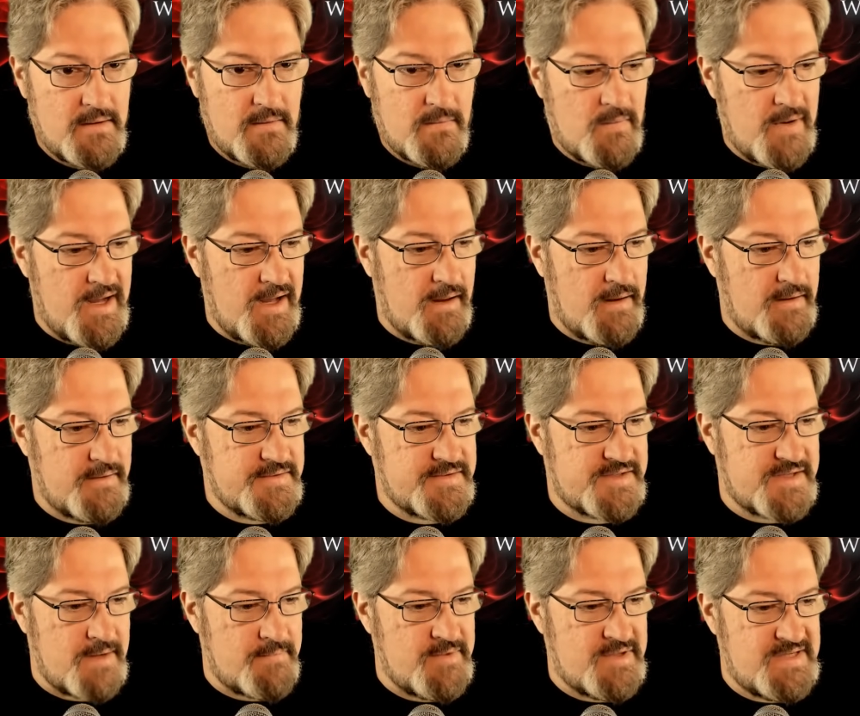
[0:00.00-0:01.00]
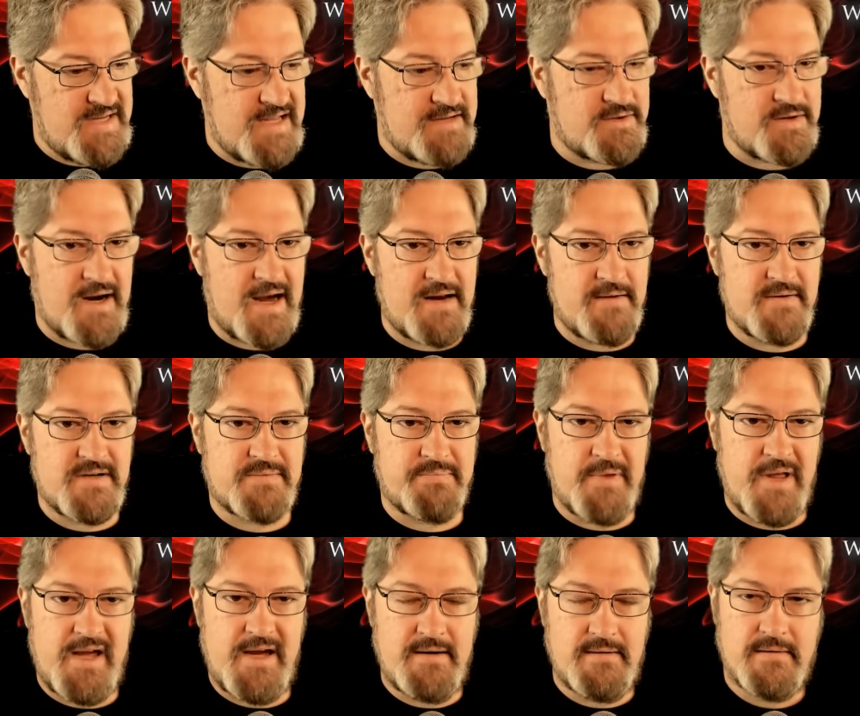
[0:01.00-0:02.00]
Well, someone did try to
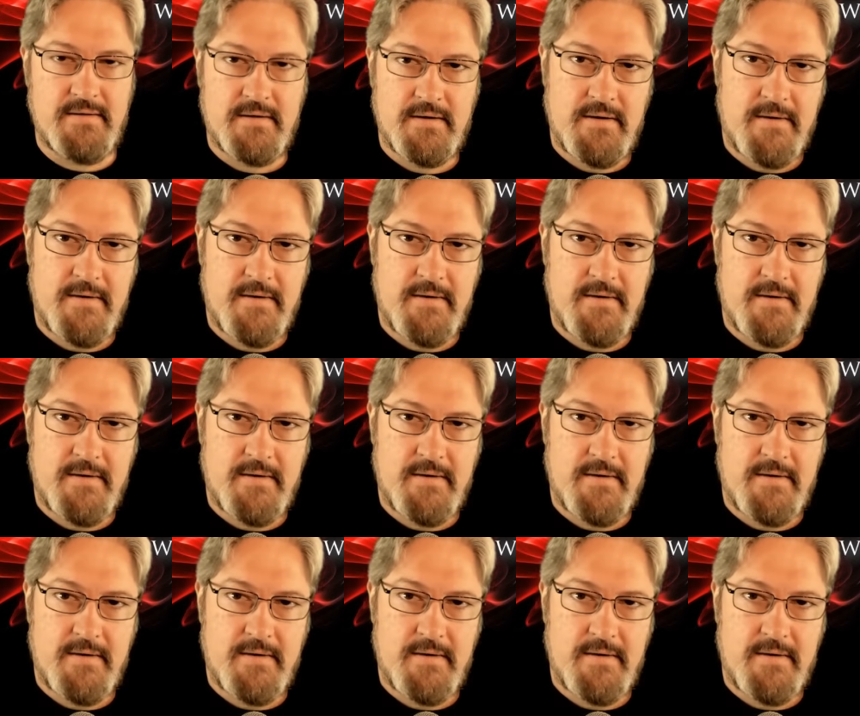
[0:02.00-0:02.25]
explain.